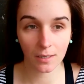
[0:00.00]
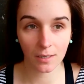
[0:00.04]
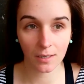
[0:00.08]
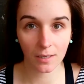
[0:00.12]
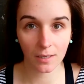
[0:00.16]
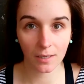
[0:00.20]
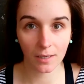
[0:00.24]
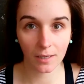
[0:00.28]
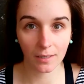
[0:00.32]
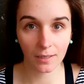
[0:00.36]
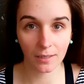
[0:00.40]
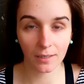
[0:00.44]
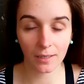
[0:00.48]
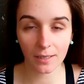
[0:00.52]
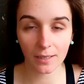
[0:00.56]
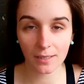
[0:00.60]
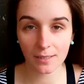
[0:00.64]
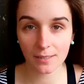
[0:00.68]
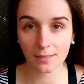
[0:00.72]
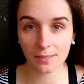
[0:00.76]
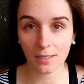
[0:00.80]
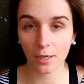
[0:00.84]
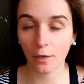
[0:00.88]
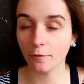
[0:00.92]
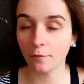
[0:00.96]
I
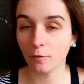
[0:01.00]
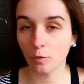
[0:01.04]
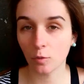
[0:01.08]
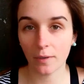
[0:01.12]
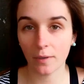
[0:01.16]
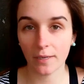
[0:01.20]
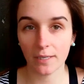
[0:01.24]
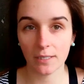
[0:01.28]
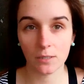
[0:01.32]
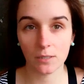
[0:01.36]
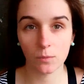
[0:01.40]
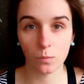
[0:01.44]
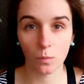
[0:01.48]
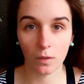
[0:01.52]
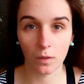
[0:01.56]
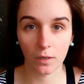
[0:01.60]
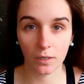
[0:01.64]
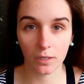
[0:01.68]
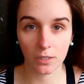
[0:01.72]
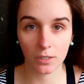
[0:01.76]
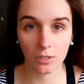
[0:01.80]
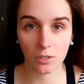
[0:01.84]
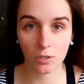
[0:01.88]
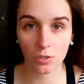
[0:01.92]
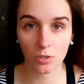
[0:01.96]
guess I've always
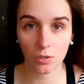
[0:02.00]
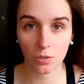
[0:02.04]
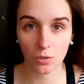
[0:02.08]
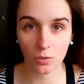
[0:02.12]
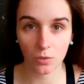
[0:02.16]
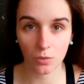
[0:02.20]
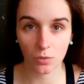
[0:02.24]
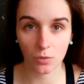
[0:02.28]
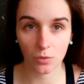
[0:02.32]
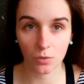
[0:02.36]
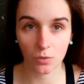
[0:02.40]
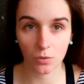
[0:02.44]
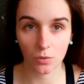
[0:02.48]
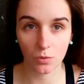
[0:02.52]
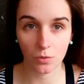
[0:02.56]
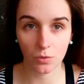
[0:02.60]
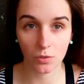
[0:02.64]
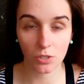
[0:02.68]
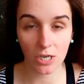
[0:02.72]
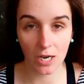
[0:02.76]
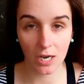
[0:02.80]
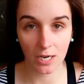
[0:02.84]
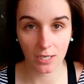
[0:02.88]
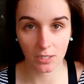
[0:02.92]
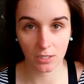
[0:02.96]
wanted to
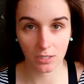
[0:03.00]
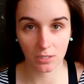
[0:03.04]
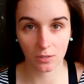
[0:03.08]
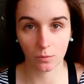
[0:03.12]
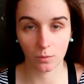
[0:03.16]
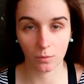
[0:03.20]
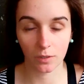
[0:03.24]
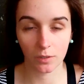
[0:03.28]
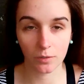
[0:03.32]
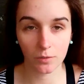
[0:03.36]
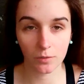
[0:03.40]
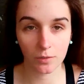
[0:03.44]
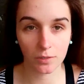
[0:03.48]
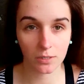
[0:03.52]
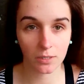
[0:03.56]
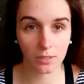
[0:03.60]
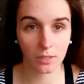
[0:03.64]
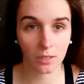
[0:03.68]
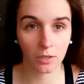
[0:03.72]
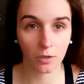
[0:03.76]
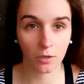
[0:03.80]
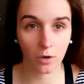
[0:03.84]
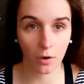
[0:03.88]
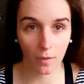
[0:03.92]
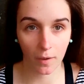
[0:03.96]
change the world
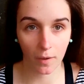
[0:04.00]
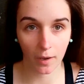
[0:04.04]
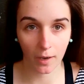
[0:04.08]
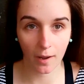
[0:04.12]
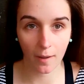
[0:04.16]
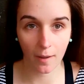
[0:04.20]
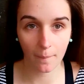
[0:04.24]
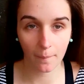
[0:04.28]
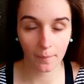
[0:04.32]
growing up